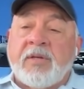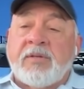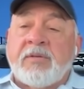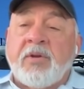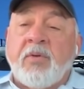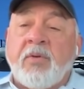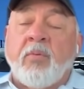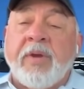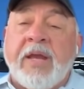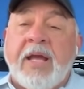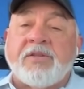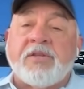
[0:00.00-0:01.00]
that, you know, when we
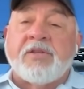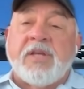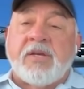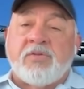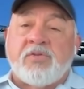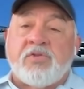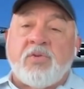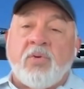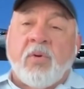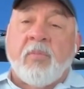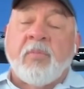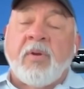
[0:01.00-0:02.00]
got to Desert
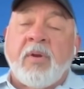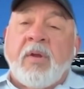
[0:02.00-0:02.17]
Storm,